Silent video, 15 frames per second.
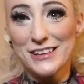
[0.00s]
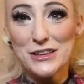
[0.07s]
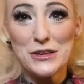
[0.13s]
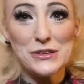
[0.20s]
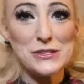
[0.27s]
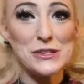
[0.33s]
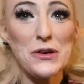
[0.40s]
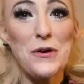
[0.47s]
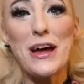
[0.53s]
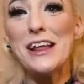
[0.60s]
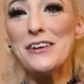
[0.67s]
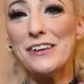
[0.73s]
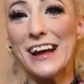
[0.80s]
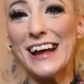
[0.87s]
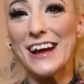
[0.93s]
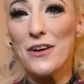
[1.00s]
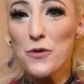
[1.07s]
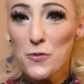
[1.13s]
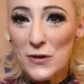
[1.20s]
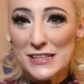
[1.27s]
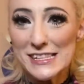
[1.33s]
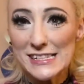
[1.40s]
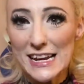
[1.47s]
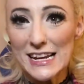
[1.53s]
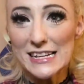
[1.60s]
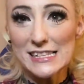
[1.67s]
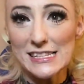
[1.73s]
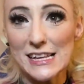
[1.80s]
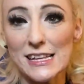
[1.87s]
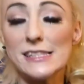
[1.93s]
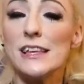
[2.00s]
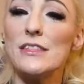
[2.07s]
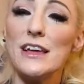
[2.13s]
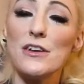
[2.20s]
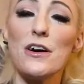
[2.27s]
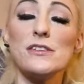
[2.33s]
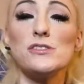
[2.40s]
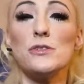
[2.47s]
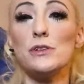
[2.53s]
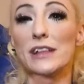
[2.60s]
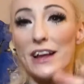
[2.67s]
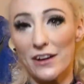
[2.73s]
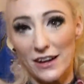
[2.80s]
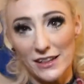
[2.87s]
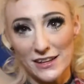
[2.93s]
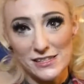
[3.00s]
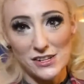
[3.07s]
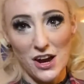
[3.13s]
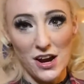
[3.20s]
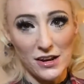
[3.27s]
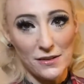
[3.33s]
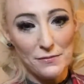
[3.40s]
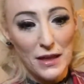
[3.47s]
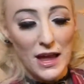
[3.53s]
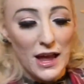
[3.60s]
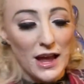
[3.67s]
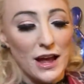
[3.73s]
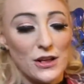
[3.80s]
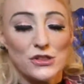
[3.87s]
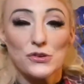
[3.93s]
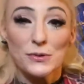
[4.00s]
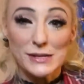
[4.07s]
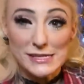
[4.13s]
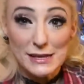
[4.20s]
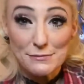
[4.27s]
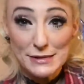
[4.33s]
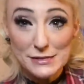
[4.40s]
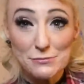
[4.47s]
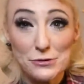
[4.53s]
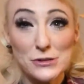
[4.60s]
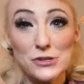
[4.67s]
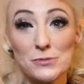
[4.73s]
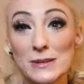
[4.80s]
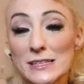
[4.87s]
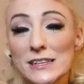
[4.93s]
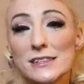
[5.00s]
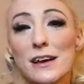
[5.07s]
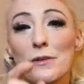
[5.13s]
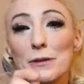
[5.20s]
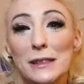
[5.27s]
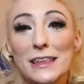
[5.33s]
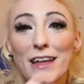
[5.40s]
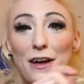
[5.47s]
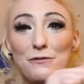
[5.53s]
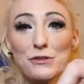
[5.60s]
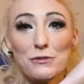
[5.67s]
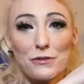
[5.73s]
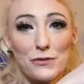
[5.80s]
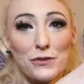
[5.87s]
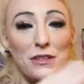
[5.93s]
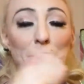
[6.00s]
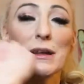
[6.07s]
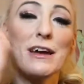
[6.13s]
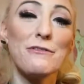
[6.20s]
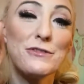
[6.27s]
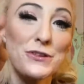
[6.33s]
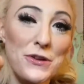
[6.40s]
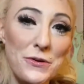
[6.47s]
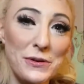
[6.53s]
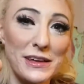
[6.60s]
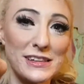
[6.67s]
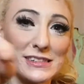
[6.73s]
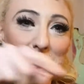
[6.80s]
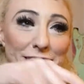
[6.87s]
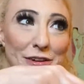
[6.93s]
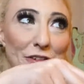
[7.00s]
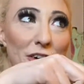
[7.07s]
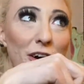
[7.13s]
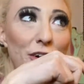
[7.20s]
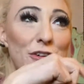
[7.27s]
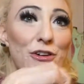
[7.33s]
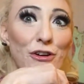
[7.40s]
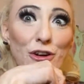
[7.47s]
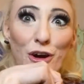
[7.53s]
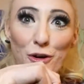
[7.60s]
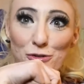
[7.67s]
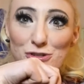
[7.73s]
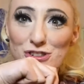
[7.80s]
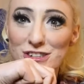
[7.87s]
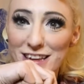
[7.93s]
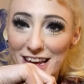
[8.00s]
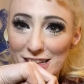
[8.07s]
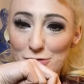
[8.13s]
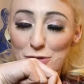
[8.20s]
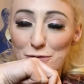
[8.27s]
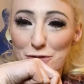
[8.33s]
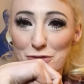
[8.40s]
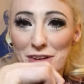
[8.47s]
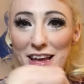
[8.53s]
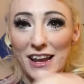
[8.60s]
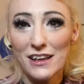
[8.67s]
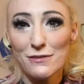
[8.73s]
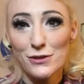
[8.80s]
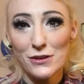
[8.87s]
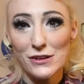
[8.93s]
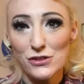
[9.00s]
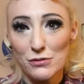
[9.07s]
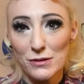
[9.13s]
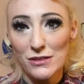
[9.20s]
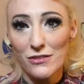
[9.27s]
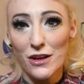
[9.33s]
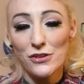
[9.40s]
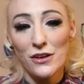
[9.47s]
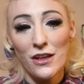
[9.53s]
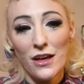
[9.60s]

So anyway, what state is this? And then also Glary, let's talk. Do you want to send me some more instruments? Because I would love to review them. And I've noticed that there are no chicks reviewing any of your instruments on